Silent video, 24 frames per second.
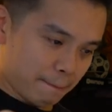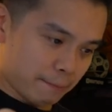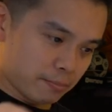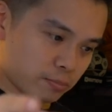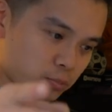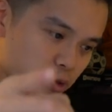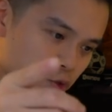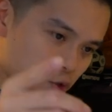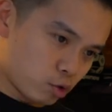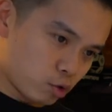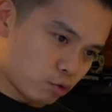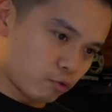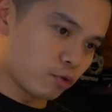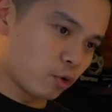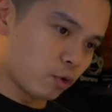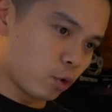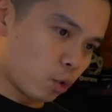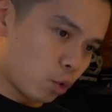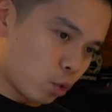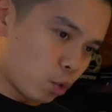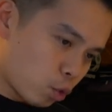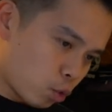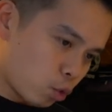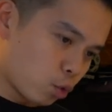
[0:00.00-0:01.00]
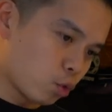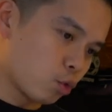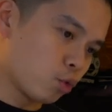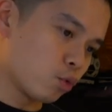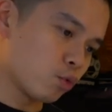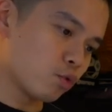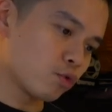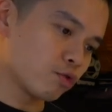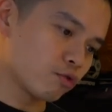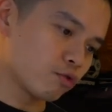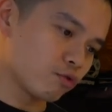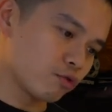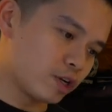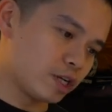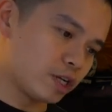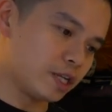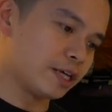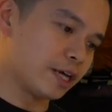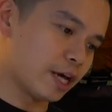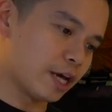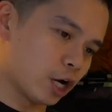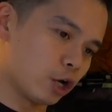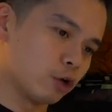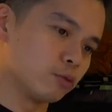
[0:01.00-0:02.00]
You've all really
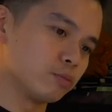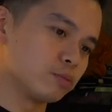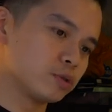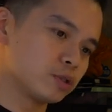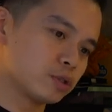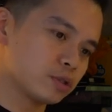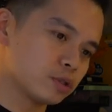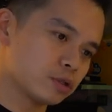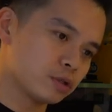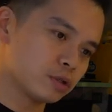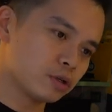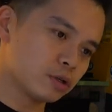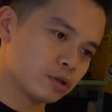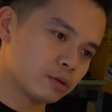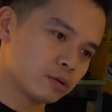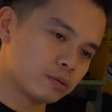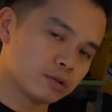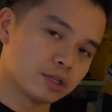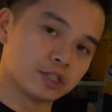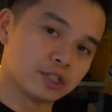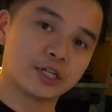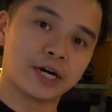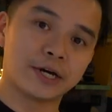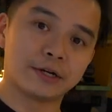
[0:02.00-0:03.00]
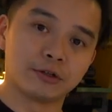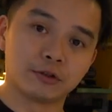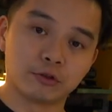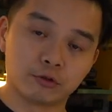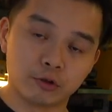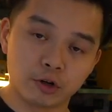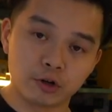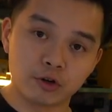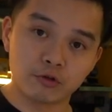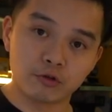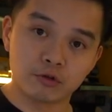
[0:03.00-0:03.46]
helped the channel grow.